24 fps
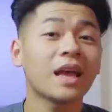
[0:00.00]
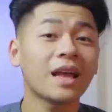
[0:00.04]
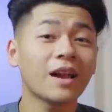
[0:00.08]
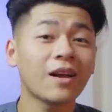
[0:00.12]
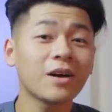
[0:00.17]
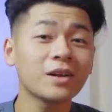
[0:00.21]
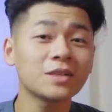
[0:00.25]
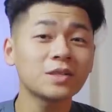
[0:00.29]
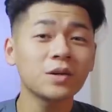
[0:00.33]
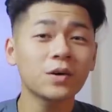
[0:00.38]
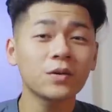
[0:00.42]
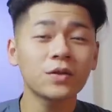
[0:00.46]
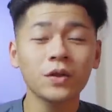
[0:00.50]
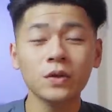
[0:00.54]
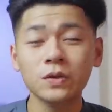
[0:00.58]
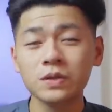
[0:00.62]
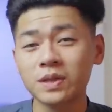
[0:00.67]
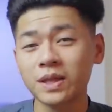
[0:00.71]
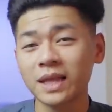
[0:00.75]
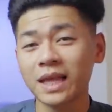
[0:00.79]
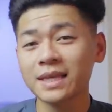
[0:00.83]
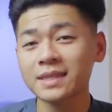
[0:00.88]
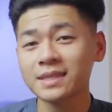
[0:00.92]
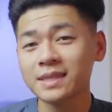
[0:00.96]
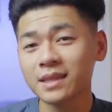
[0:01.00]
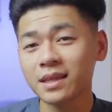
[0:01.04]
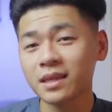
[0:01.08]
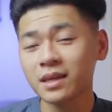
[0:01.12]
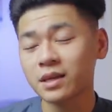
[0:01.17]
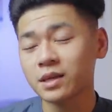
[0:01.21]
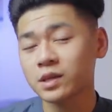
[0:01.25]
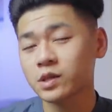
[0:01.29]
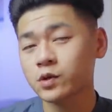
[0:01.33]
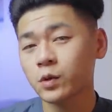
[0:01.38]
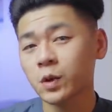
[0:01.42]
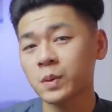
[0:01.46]
And also those links in the
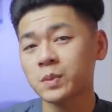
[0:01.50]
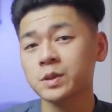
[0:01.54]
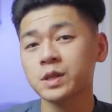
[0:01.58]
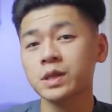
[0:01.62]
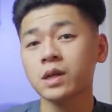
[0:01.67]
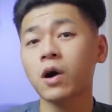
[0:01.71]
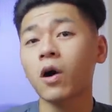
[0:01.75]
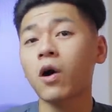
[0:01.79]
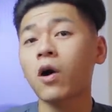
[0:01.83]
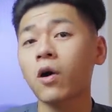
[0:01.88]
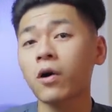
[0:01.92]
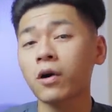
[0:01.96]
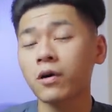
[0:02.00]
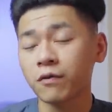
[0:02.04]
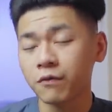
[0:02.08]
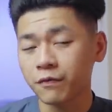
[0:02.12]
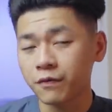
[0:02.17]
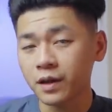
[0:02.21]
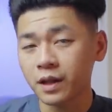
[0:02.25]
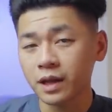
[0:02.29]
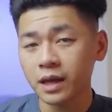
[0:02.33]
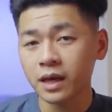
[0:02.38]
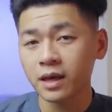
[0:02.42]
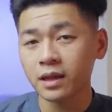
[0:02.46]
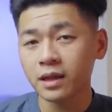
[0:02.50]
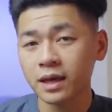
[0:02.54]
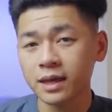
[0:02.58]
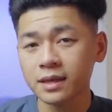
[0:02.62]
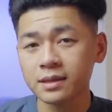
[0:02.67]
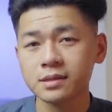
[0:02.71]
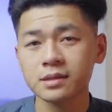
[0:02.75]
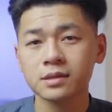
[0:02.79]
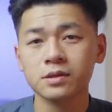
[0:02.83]
description are affiliate links.